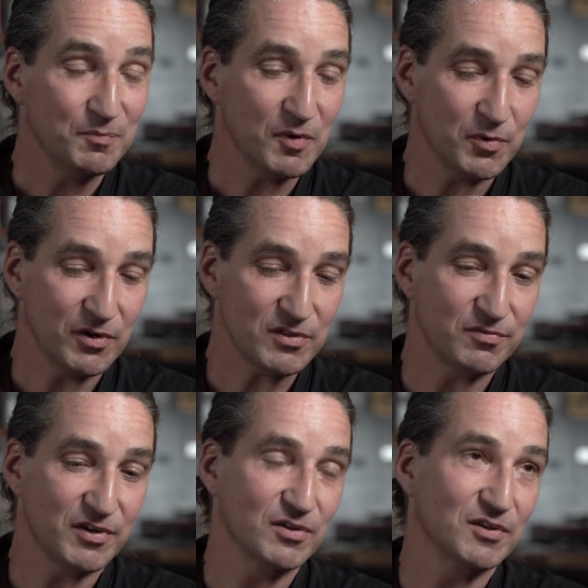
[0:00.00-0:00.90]
But we're
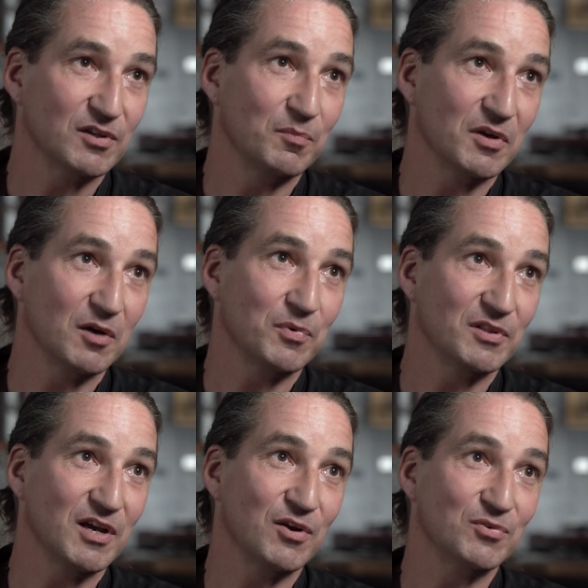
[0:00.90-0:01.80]
also very good at coming up
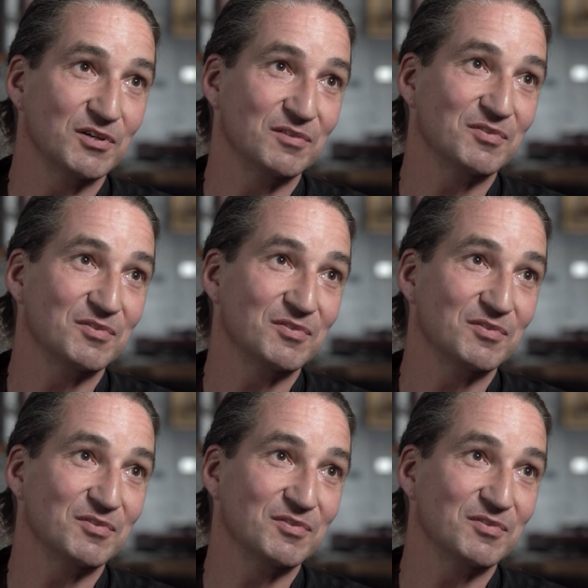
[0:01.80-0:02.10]
with counter